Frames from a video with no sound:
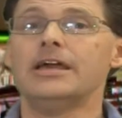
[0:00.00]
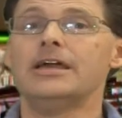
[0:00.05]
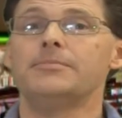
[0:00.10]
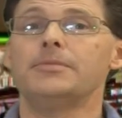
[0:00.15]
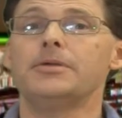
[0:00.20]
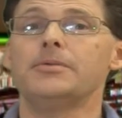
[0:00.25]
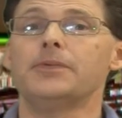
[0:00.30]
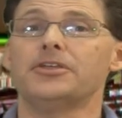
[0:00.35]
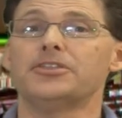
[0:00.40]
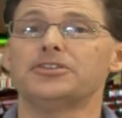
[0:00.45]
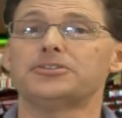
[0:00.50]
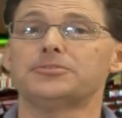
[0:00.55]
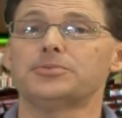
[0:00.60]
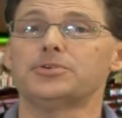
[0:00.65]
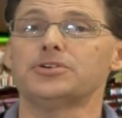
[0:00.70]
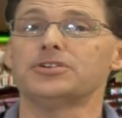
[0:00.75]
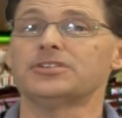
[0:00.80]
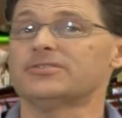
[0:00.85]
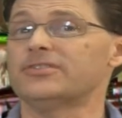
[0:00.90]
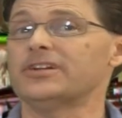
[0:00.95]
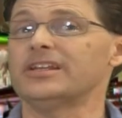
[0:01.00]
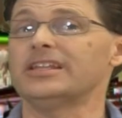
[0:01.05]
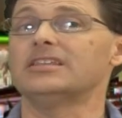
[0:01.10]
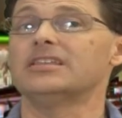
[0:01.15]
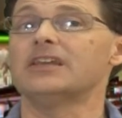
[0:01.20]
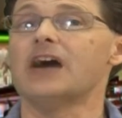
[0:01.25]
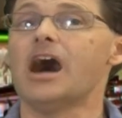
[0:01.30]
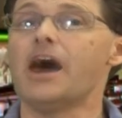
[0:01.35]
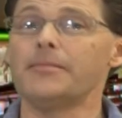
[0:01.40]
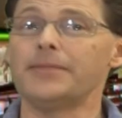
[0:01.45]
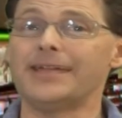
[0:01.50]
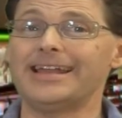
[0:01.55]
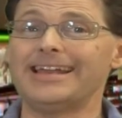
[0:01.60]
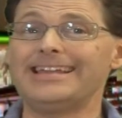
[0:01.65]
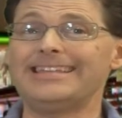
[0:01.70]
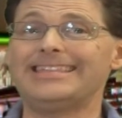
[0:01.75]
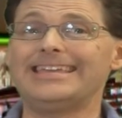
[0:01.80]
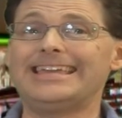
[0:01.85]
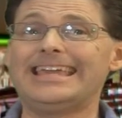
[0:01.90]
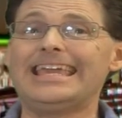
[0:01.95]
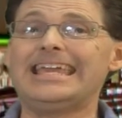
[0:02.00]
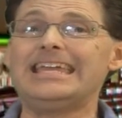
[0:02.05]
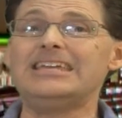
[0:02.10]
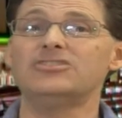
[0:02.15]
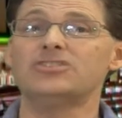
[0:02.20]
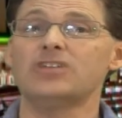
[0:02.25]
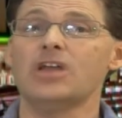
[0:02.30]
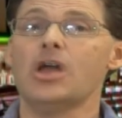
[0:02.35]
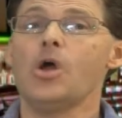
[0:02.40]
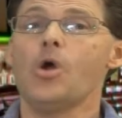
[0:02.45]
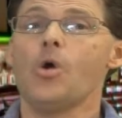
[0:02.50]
Meanwhile, the Spurs have really dominated the East,